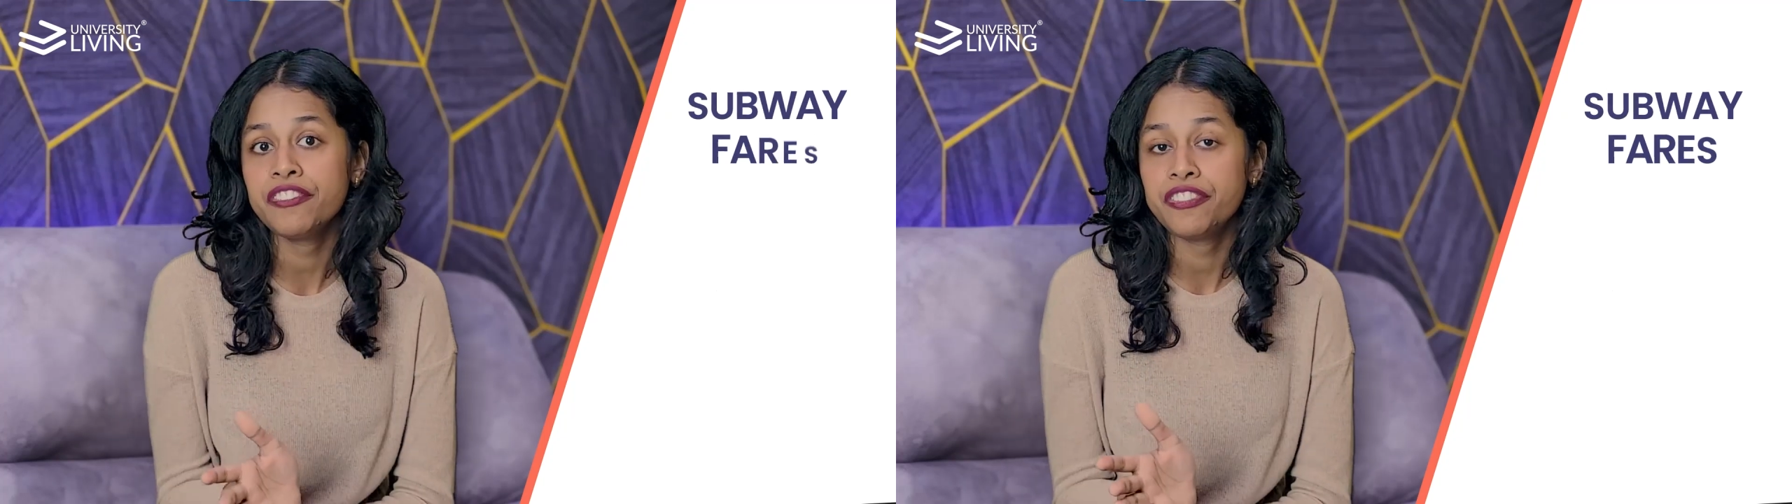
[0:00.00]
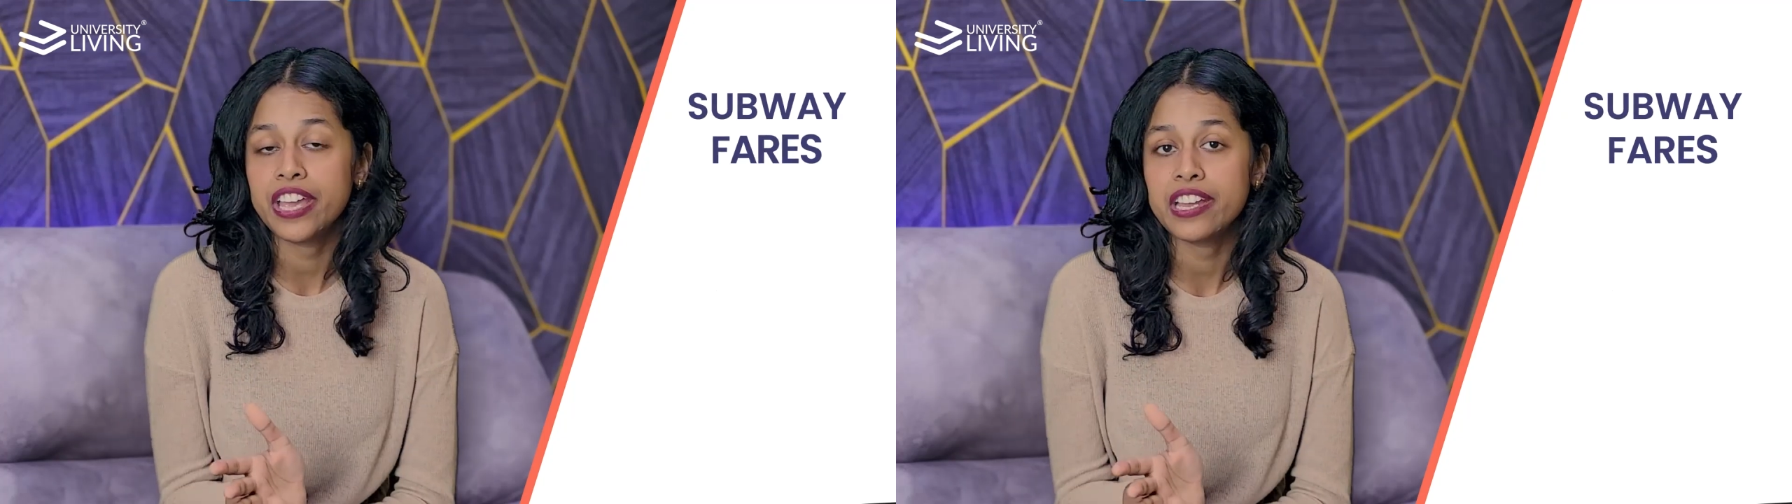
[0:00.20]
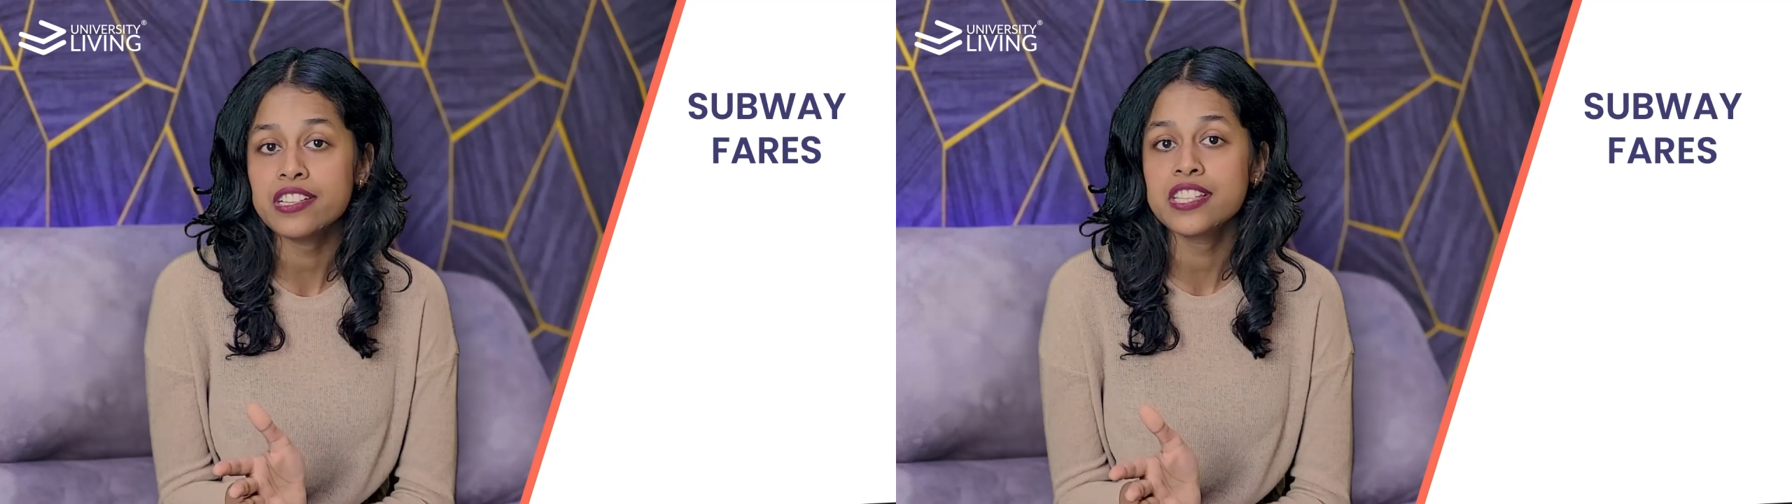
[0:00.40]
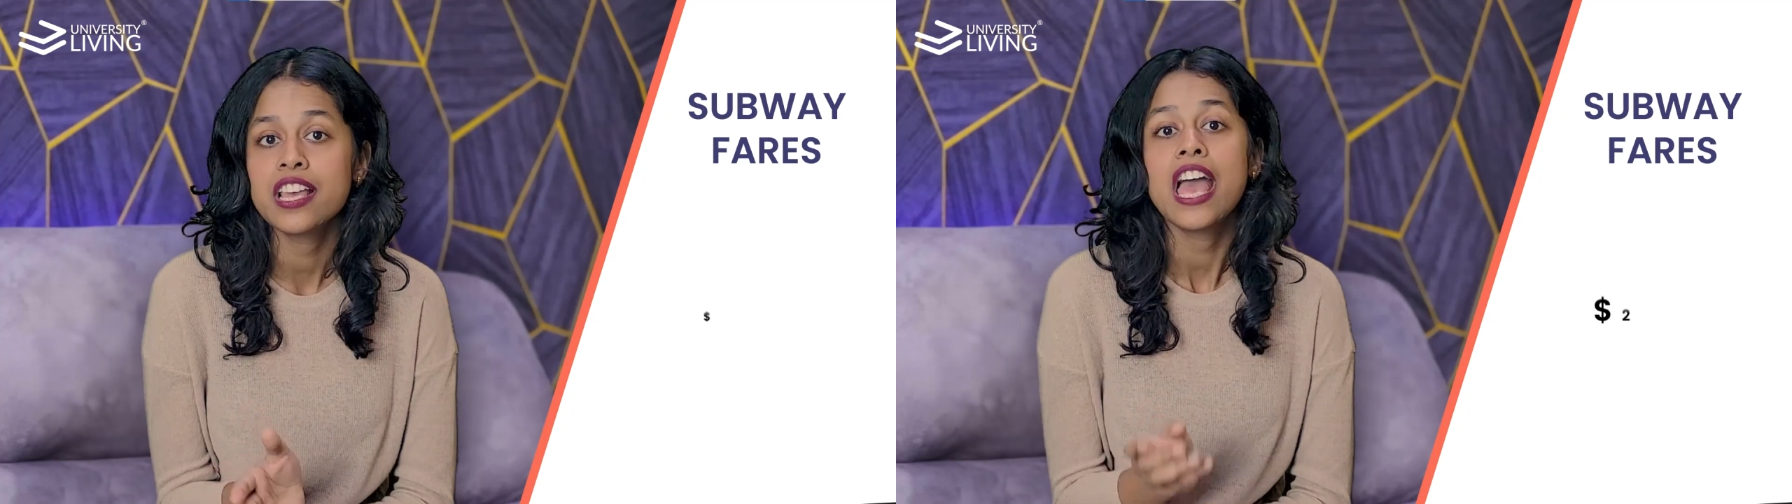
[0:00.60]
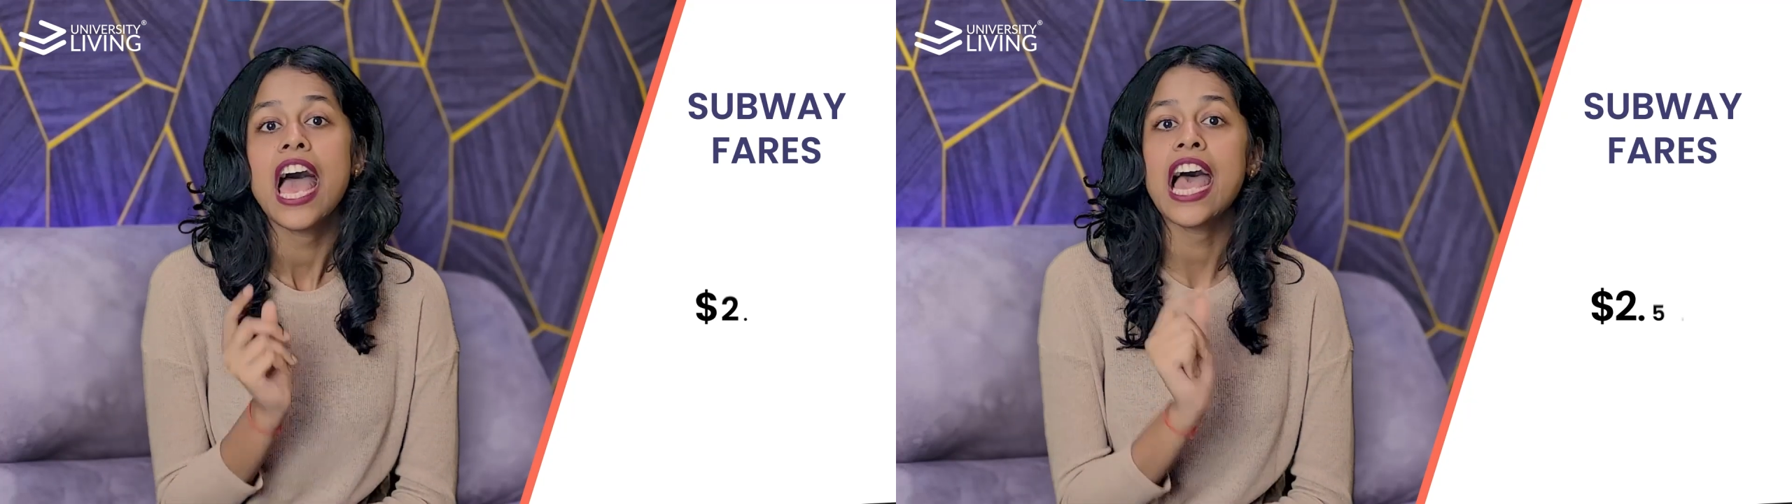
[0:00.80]
fares
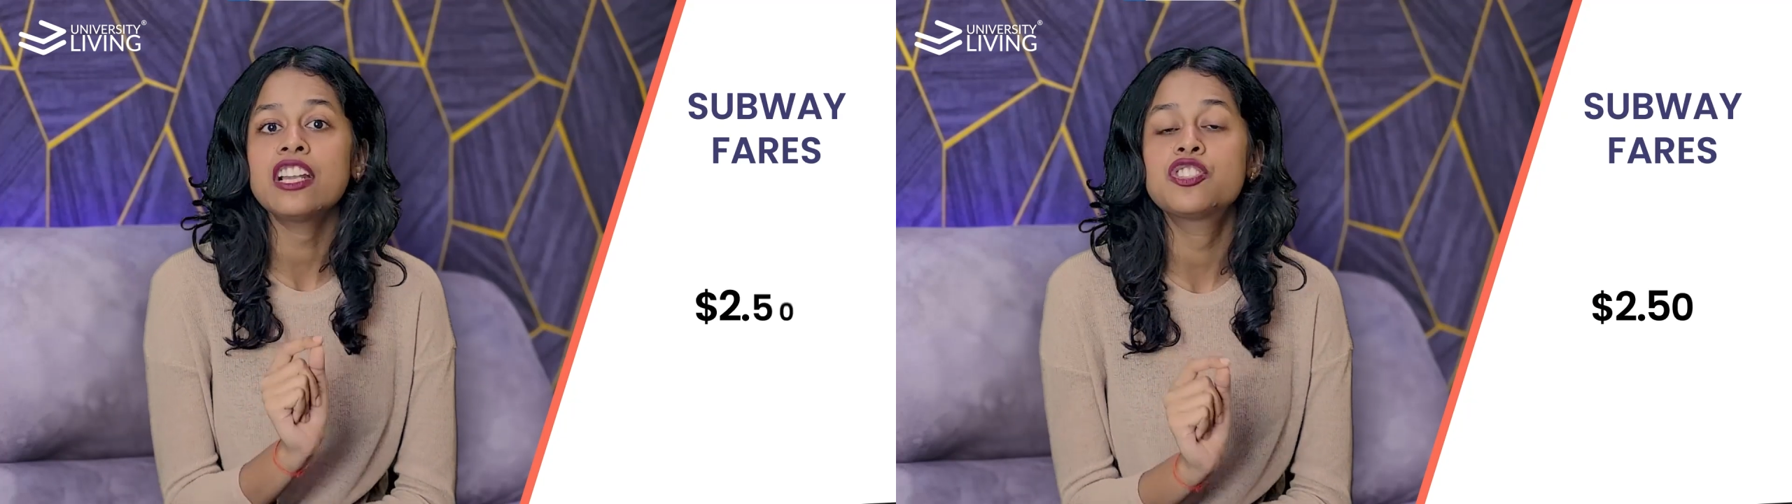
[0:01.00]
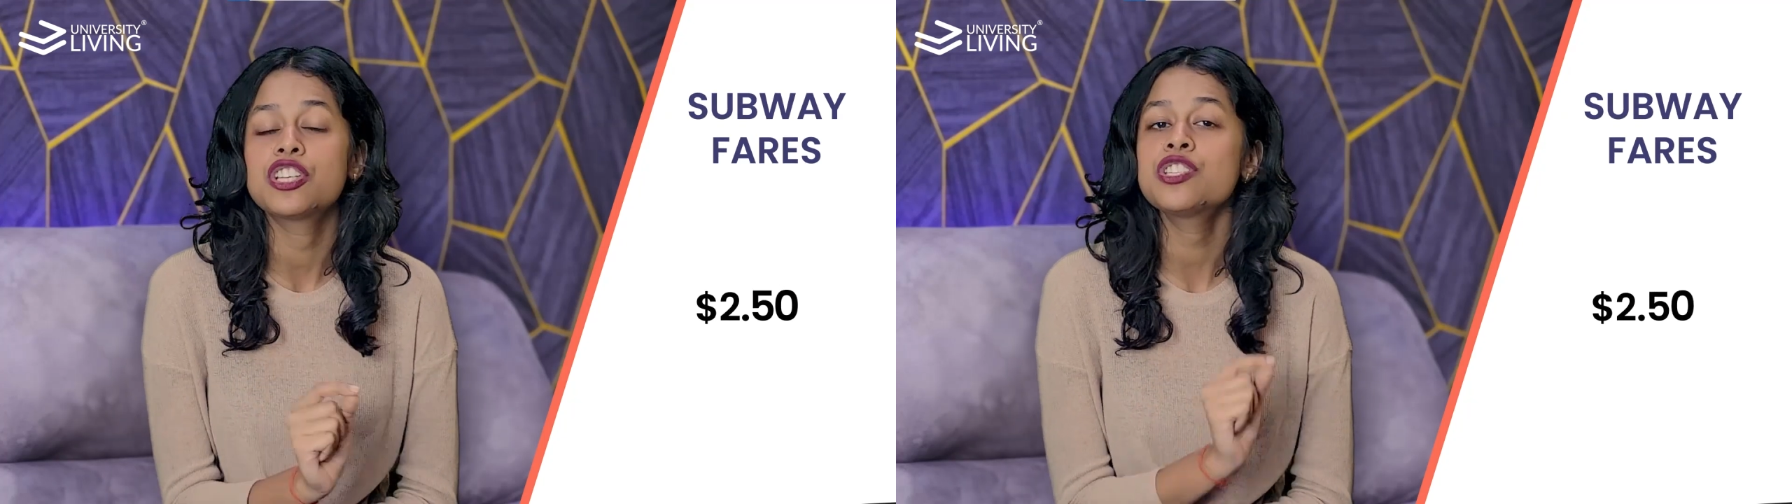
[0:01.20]
at just